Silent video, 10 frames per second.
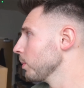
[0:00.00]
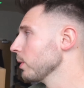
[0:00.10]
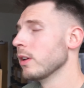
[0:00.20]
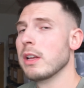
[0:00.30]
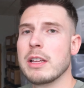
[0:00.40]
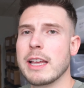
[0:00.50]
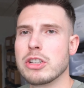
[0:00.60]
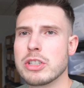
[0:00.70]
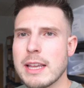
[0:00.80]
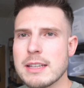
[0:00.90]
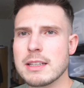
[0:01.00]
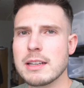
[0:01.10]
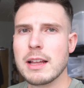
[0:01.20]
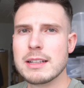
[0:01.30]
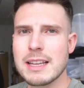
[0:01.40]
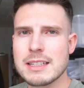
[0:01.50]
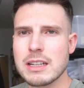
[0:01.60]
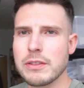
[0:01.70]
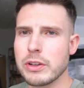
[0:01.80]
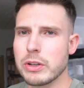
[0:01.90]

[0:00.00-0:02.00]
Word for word: But yeah, just testing uh, testing a few